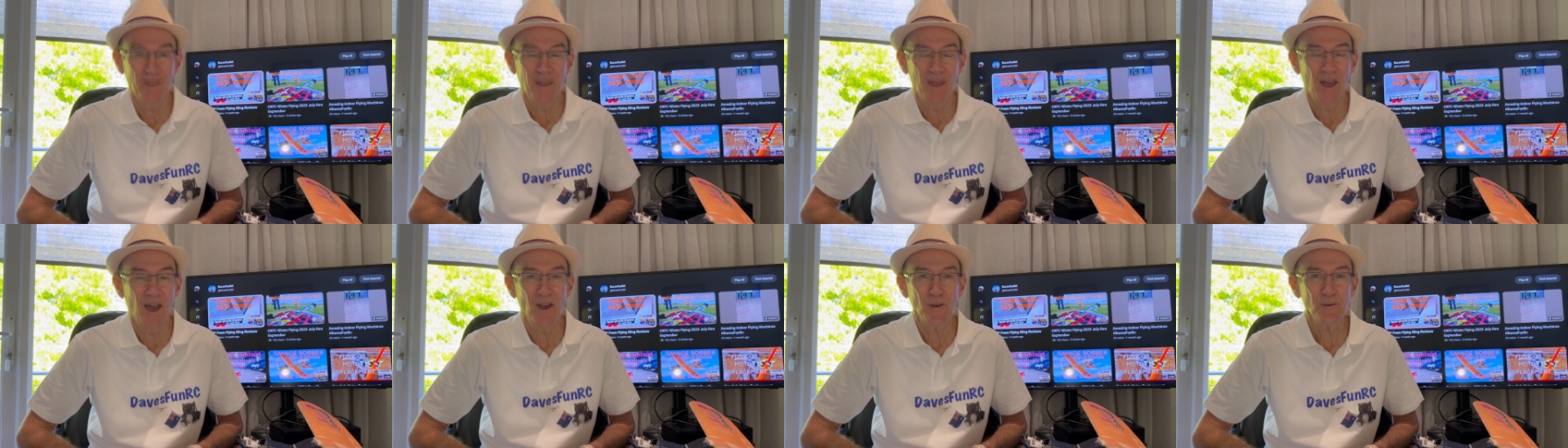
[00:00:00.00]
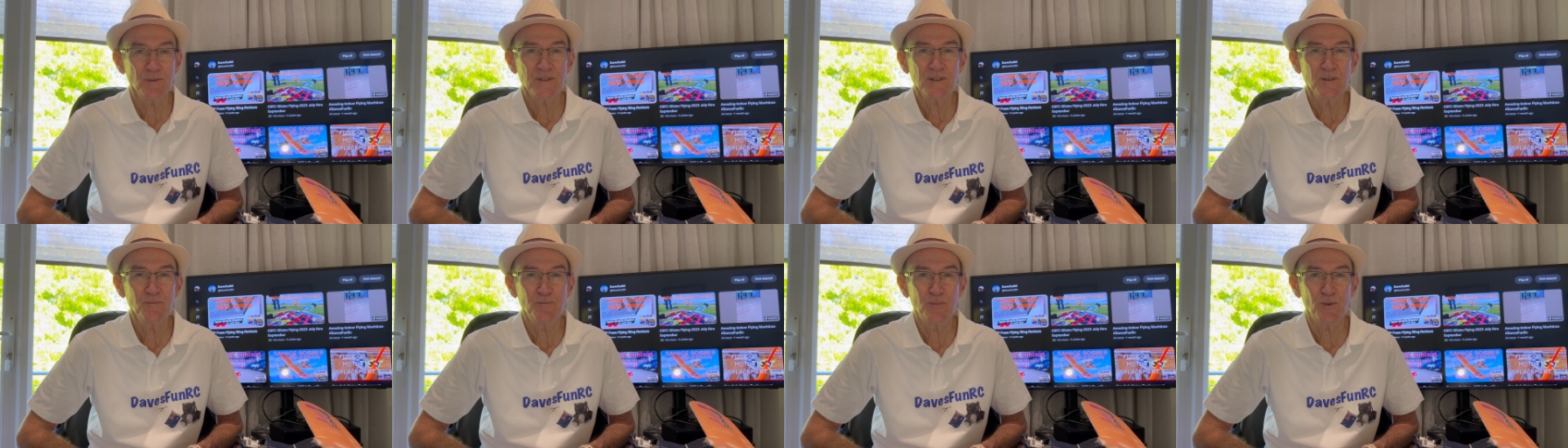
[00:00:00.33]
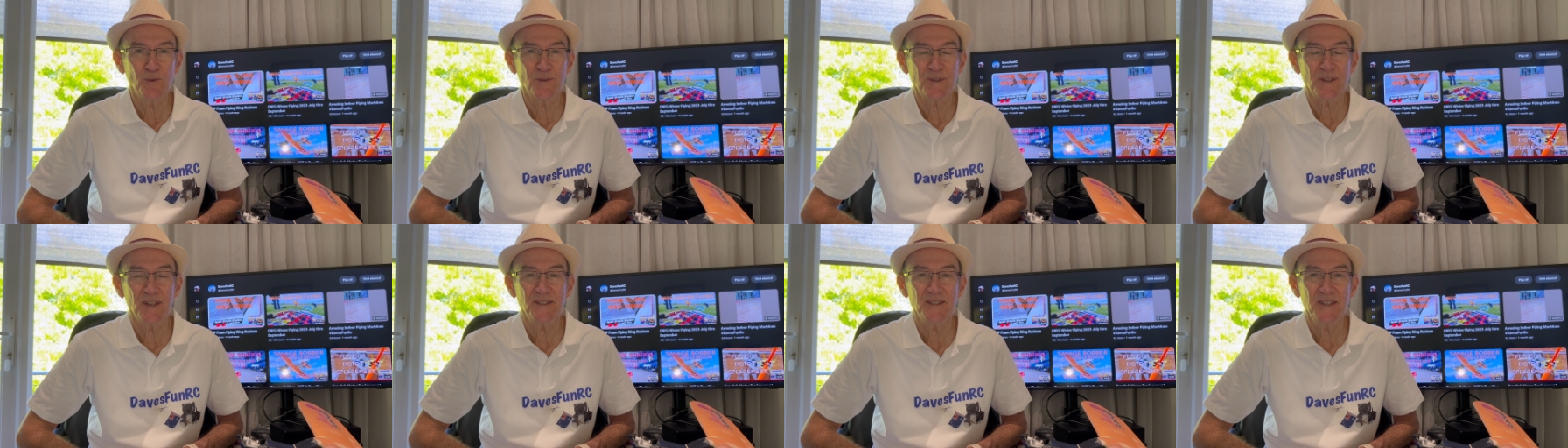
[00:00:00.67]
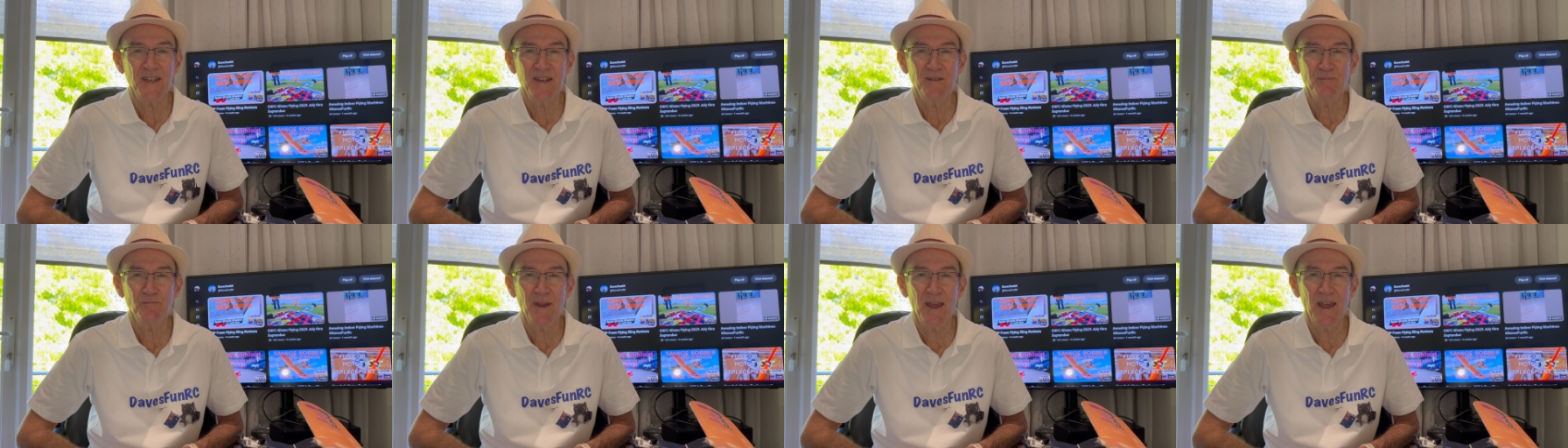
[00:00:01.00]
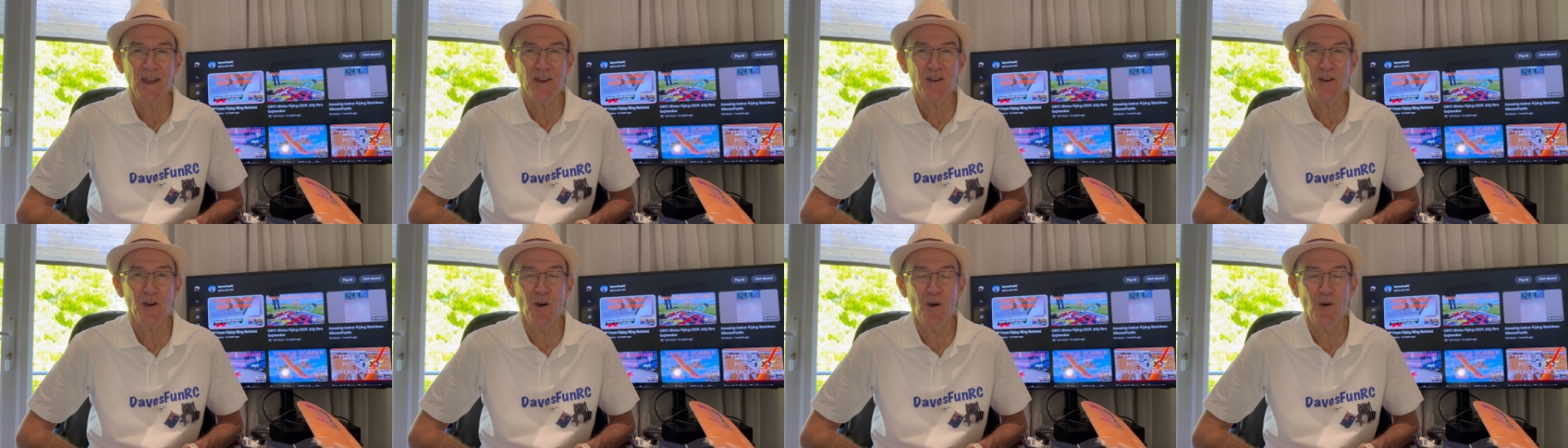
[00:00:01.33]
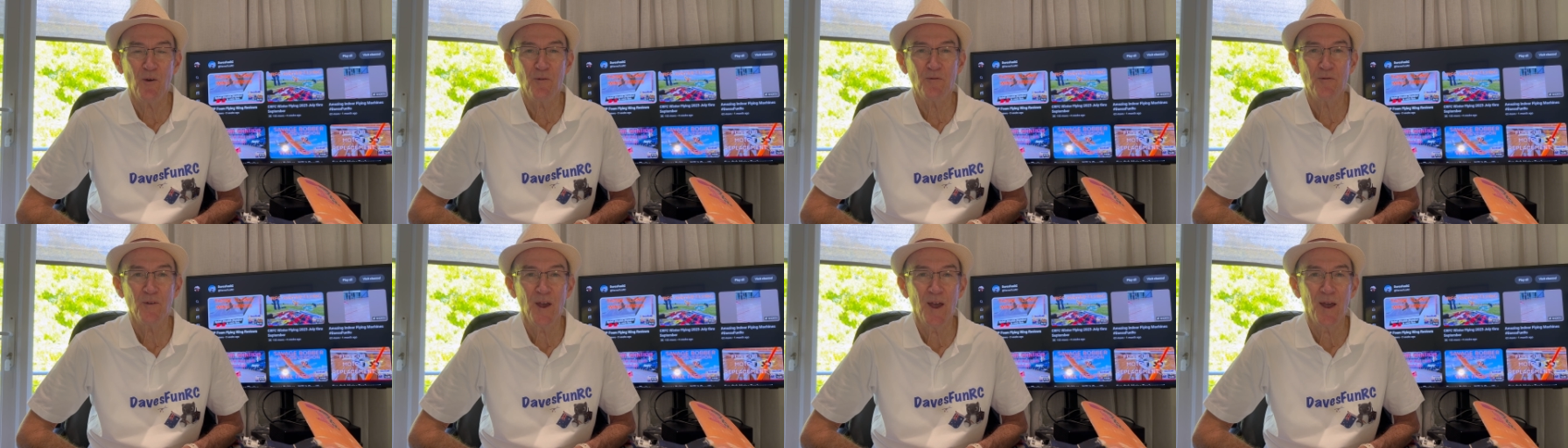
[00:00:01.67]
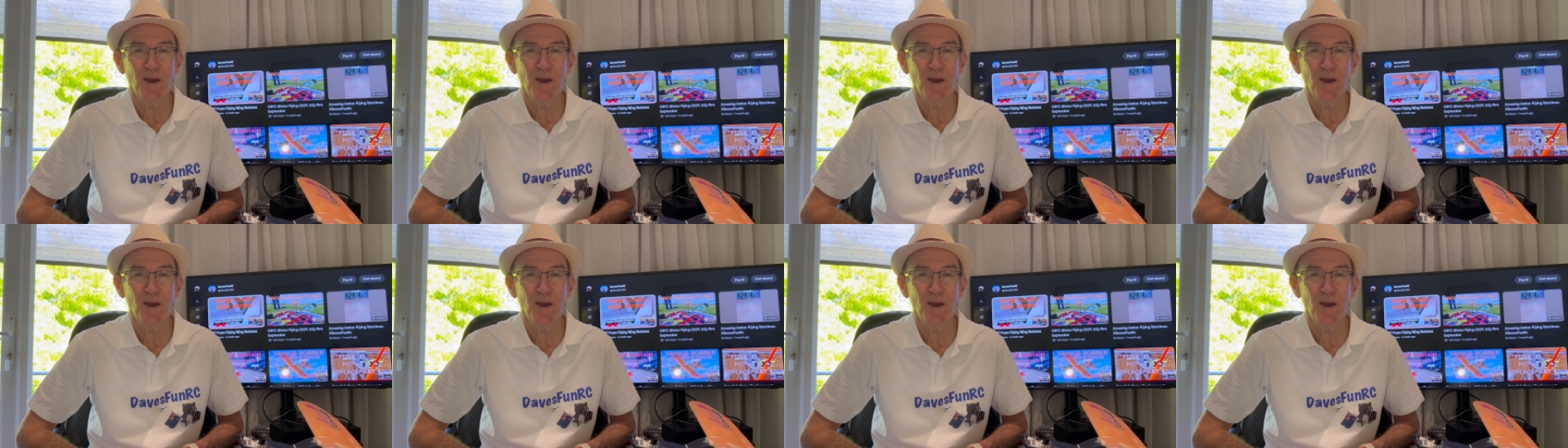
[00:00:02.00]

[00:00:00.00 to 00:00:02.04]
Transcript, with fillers: I also bought a 10 pack of